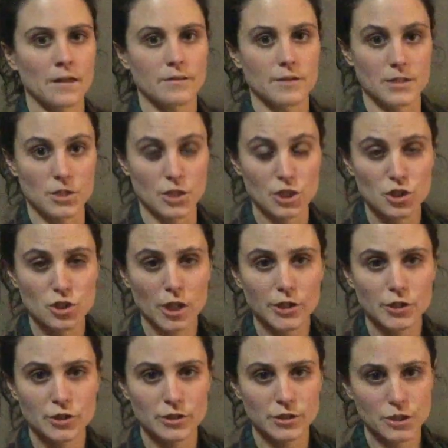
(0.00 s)
the
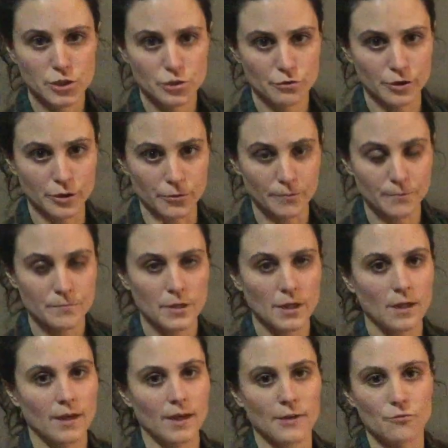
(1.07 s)
disjunction is true
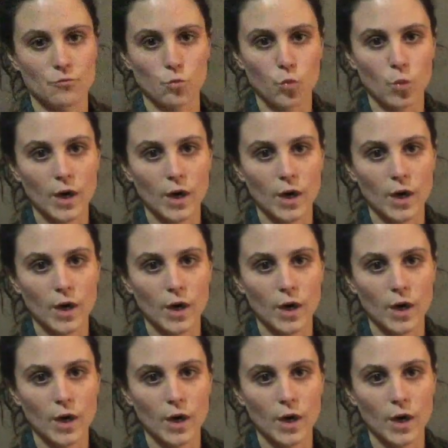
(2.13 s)
if